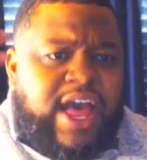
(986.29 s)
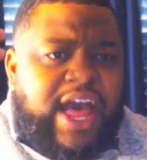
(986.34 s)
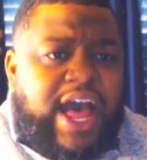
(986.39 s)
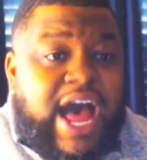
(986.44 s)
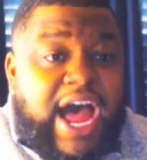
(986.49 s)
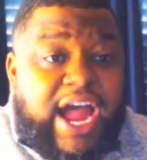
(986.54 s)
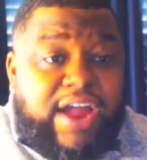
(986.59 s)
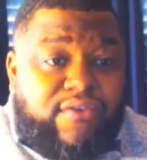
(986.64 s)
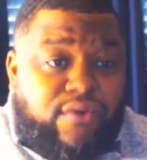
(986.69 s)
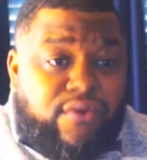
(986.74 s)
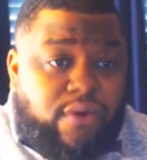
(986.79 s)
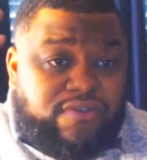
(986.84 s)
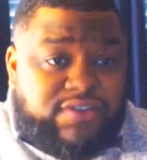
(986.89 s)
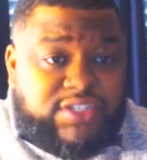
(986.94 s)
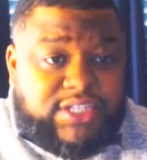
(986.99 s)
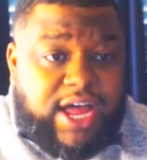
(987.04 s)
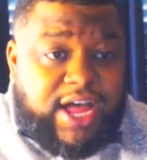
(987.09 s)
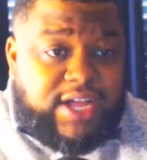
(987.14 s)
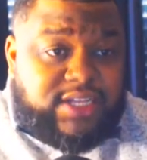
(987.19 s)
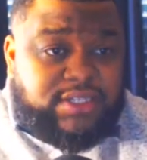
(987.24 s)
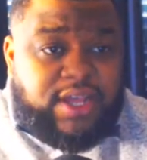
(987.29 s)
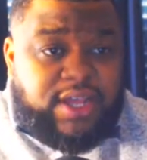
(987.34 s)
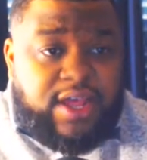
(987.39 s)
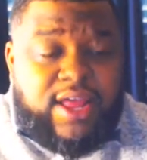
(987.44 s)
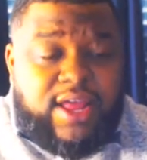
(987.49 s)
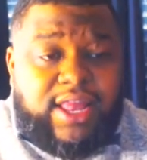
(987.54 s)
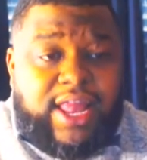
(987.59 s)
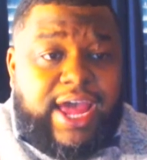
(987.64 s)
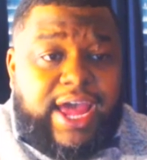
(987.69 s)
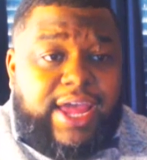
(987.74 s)
high growth stocks
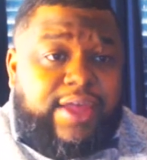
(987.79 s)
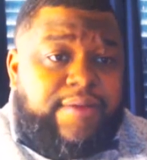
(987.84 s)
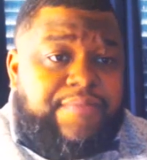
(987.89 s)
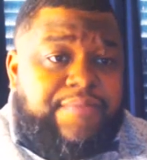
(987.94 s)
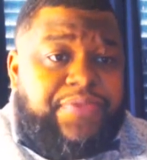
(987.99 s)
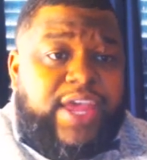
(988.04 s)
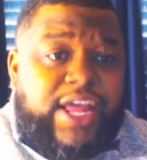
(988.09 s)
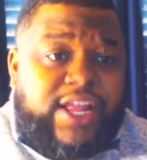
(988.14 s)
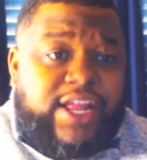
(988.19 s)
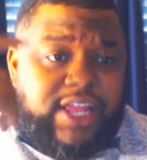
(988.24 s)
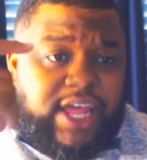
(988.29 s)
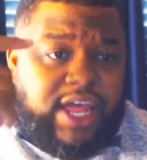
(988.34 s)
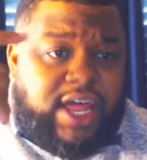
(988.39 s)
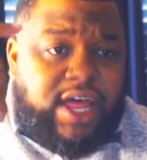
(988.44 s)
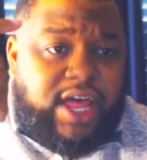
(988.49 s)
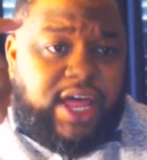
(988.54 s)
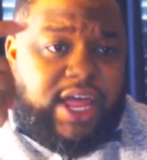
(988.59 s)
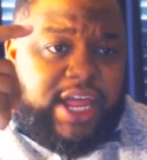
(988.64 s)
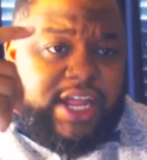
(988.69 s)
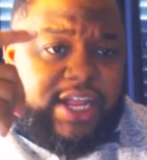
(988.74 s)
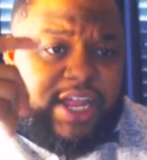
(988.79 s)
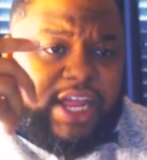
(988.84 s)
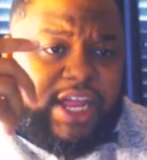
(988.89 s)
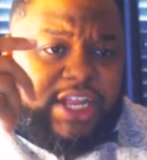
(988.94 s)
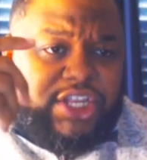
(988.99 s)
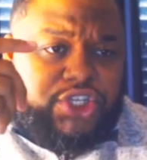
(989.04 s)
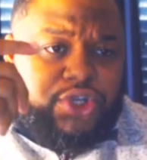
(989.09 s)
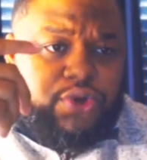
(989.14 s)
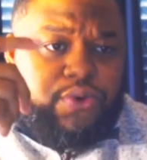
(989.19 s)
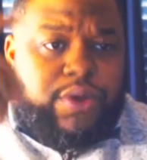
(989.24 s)
like
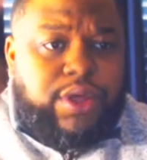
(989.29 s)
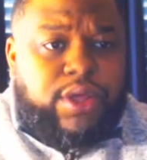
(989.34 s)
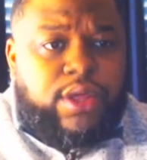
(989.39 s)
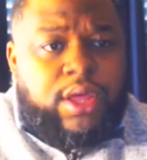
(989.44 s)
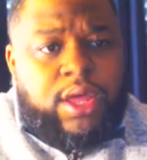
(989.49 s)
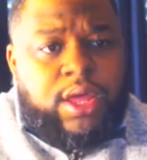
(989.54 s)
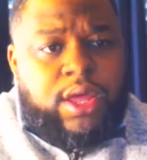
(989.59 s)
Intuit,